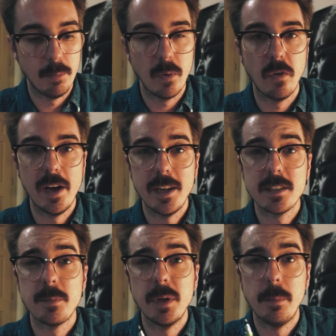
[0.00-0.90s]
lead is
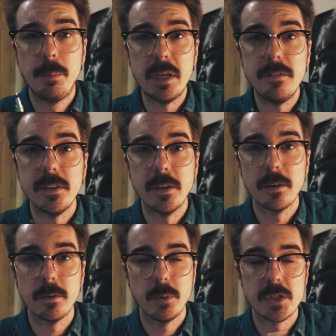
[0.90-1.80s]
a bit
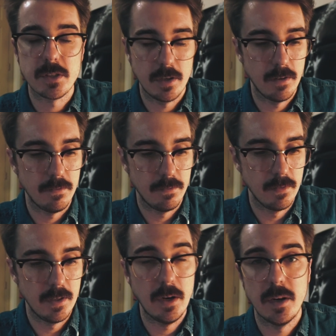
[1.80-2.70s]
beefier, which, if
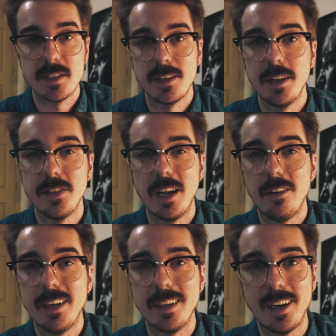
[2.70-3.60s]
you know, I said that
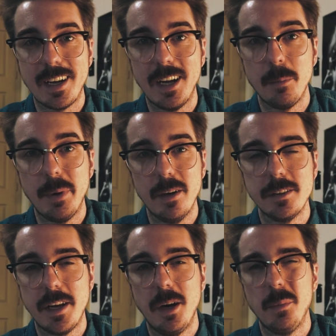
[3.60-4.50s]
I kind of bear
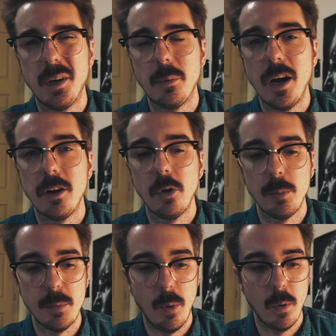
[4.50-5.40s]
down when I write a little
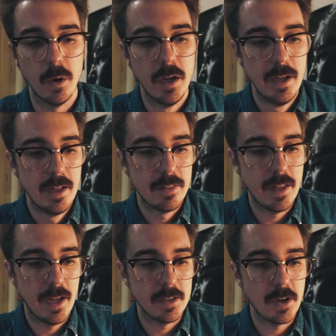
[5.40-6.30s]
bit more.
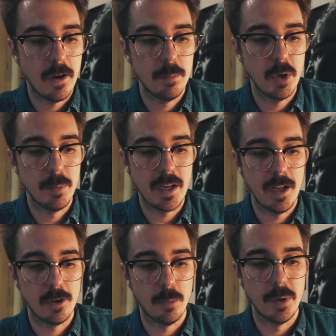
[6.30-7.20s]
That Tombow
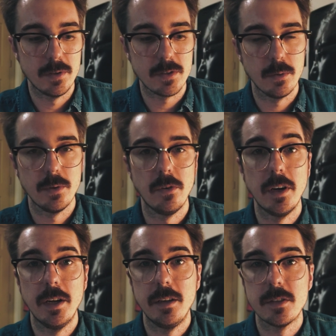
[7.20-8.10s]
mechanical pencil, the
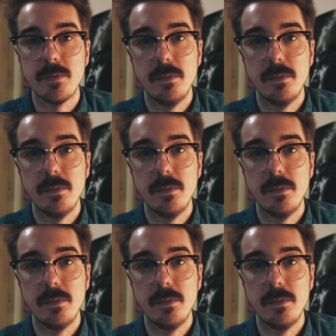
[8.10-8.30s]
lead is